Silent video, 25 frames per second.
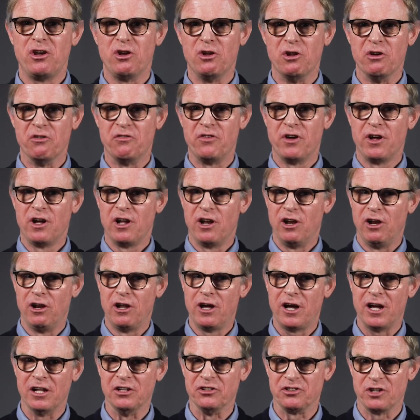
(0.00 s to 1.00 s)
you'll have
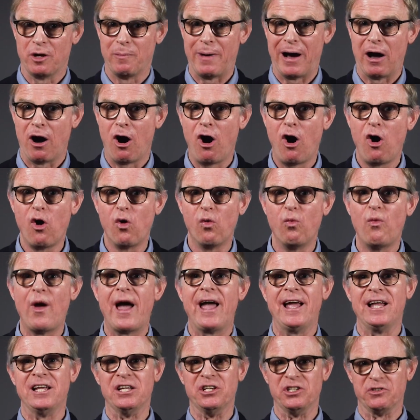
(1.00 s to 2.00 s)
learnt about a whole
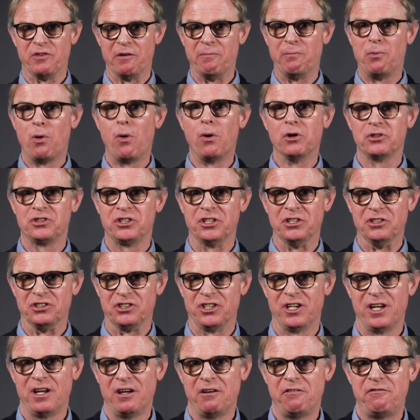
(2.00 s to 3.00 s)
range of important
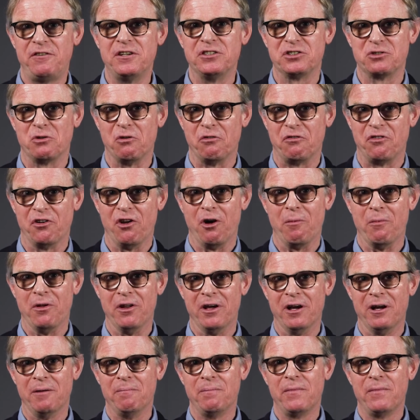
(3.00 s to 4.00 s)
physical phenomena.